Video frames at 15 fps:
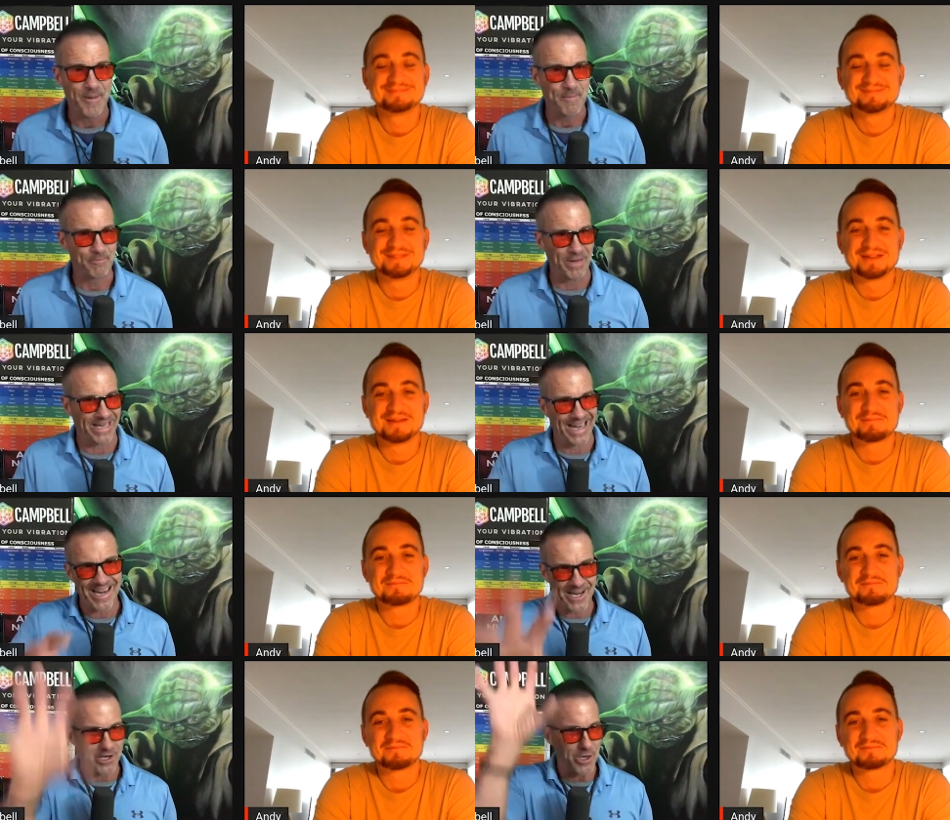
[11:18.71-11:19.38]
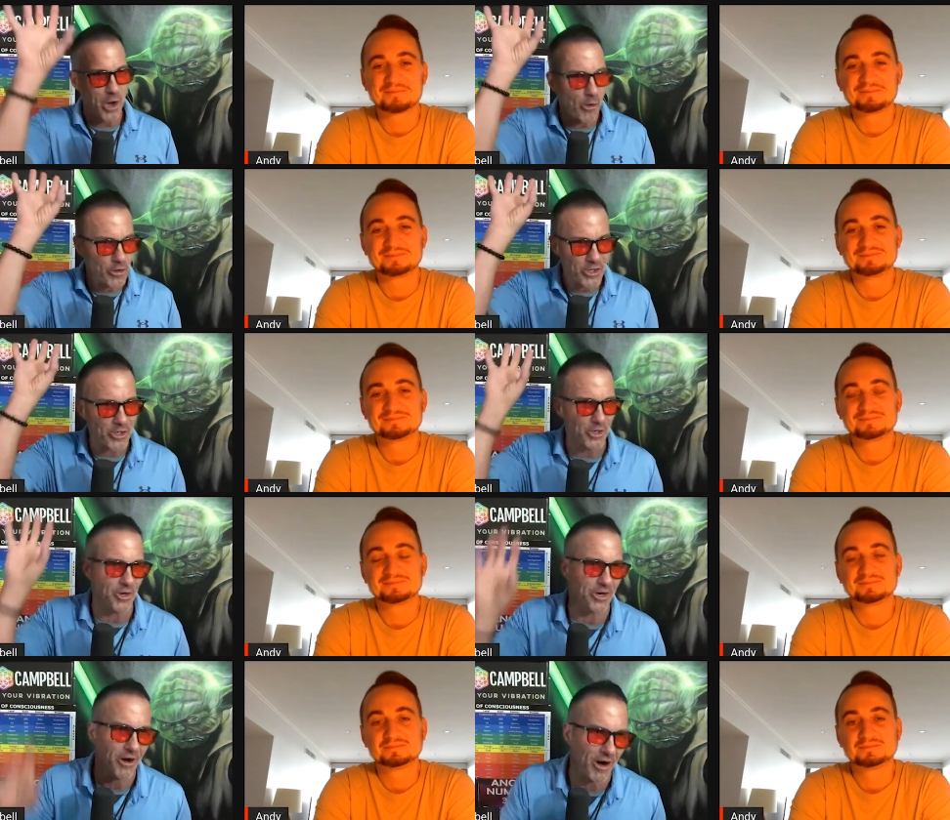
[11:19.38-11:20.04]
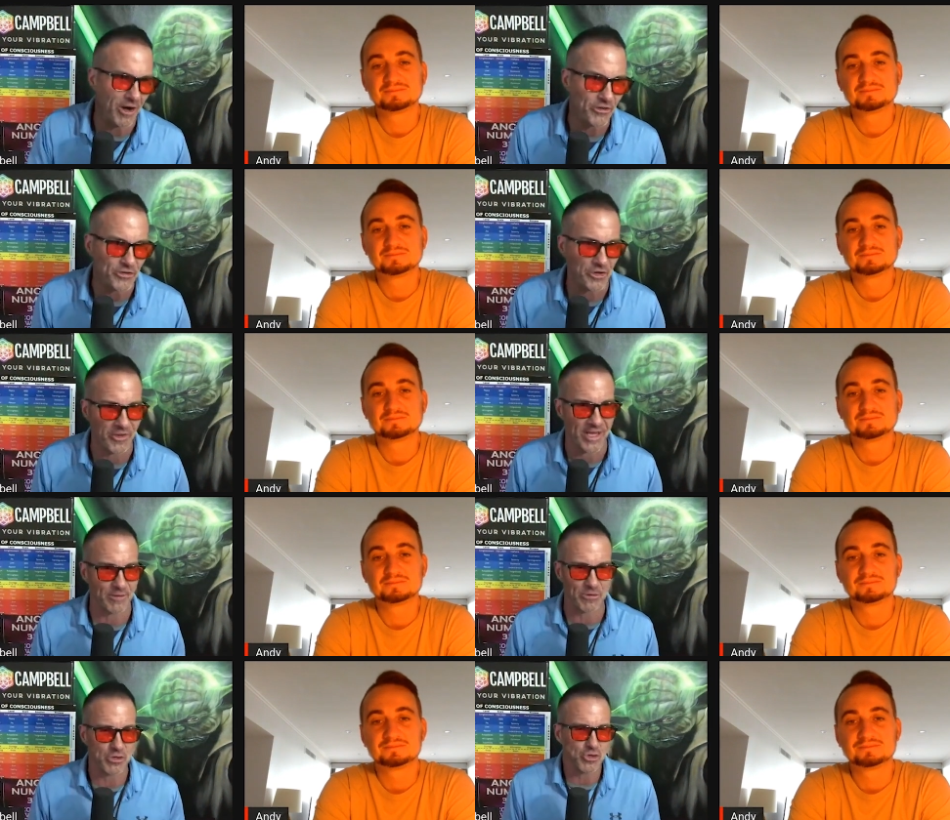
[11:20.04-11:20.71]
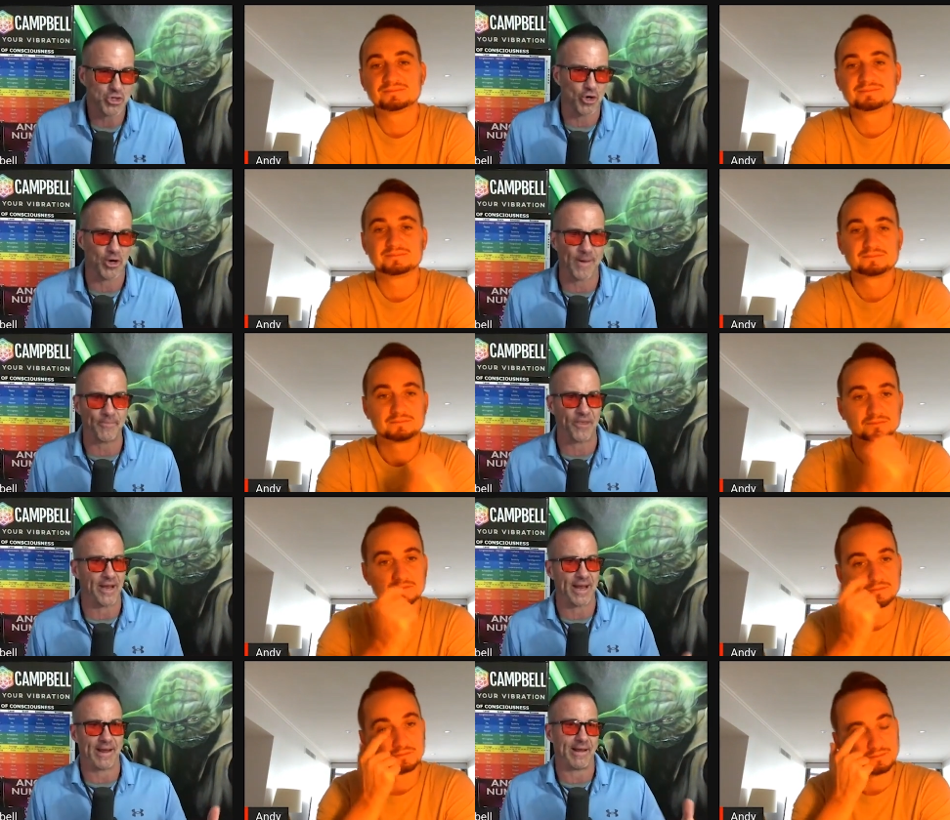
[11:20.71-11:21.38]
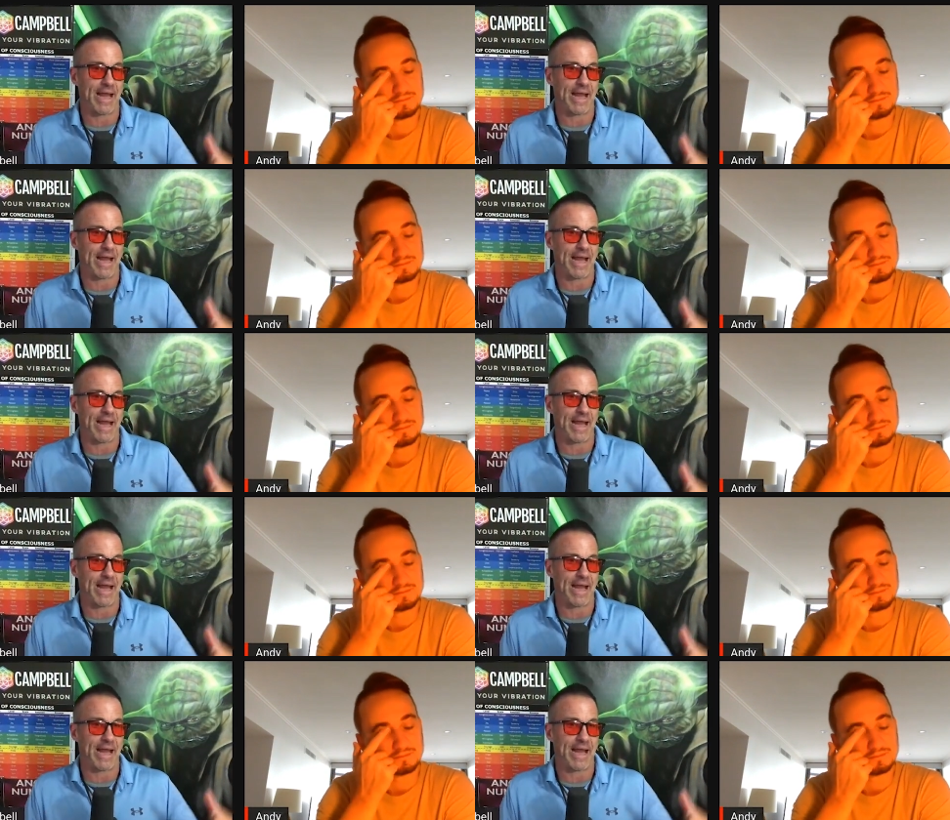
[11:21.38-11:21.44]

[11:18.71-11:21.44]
Speaker 1: But I didn't know you at all. So like when you showed up today,